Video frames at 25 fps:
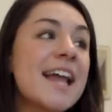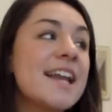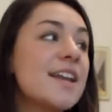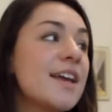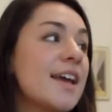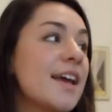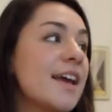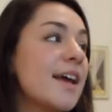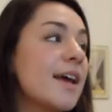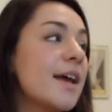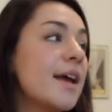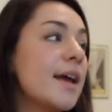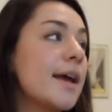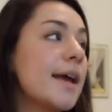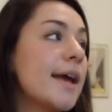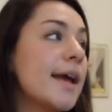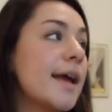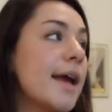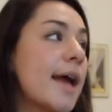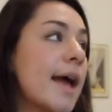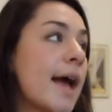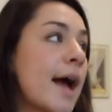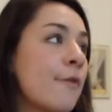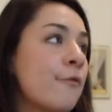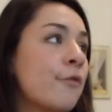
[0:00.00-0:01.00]
And
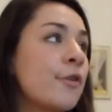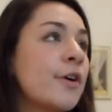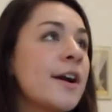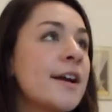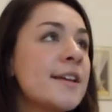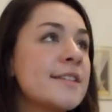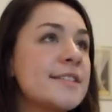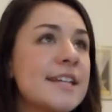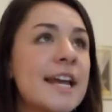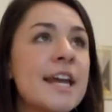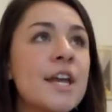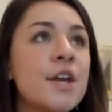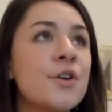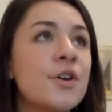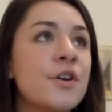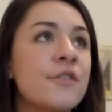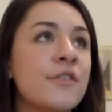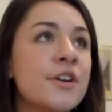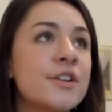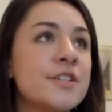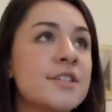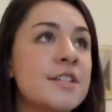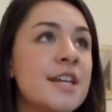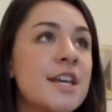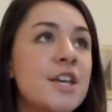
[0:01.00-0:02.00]
for a state
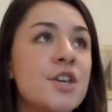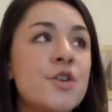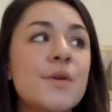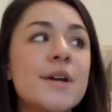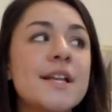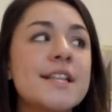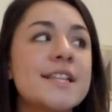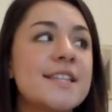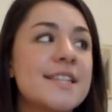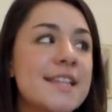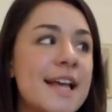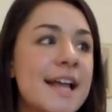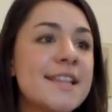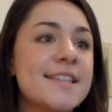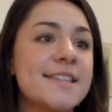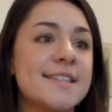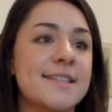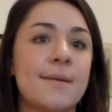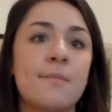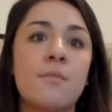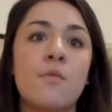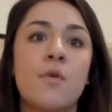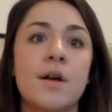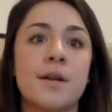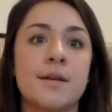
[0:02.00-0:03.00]
university, you could send
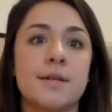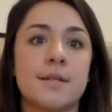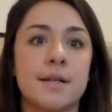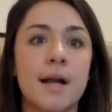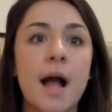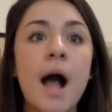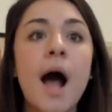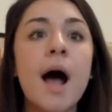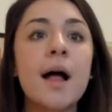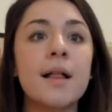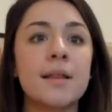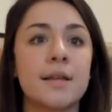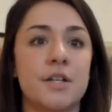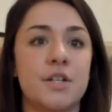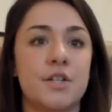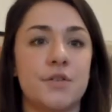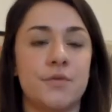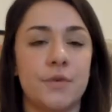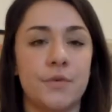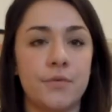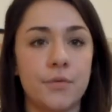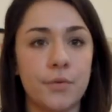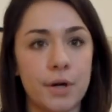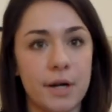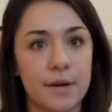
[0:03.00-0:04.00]
someone to college
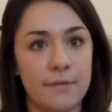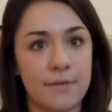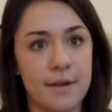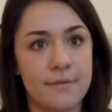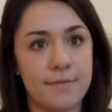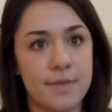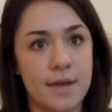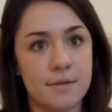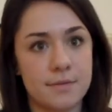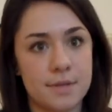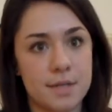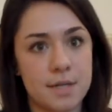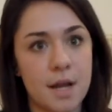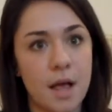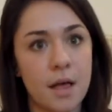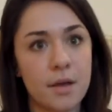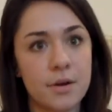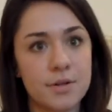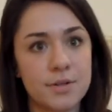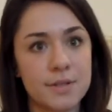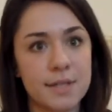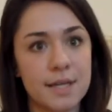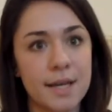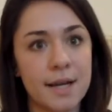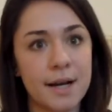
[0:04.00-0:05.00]
for
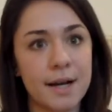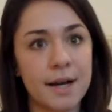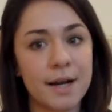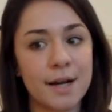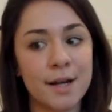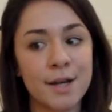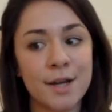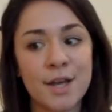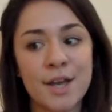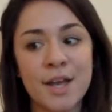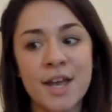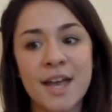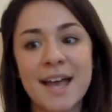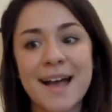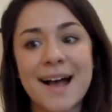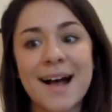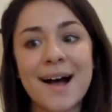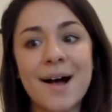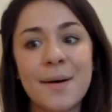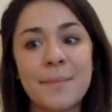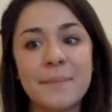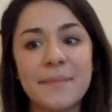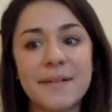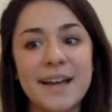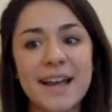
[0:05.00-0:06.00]
$45,000 a year.
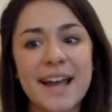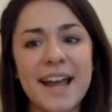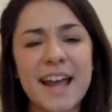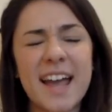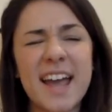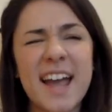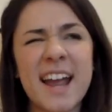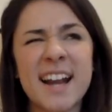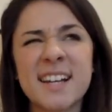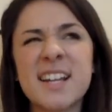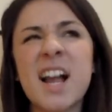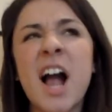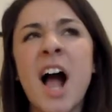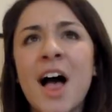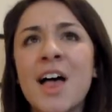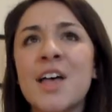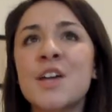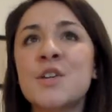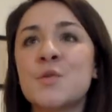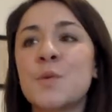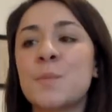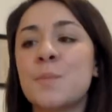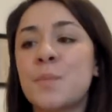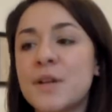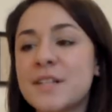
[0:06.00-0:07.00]
And
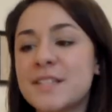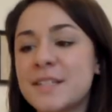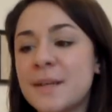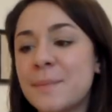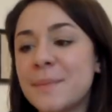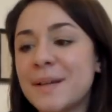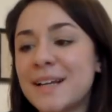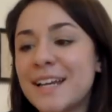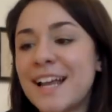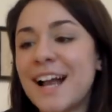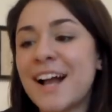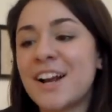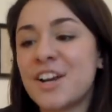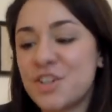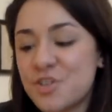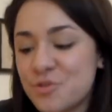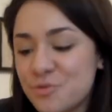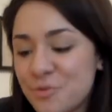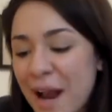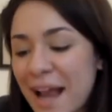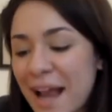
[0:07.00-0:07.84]
college would put somebody on a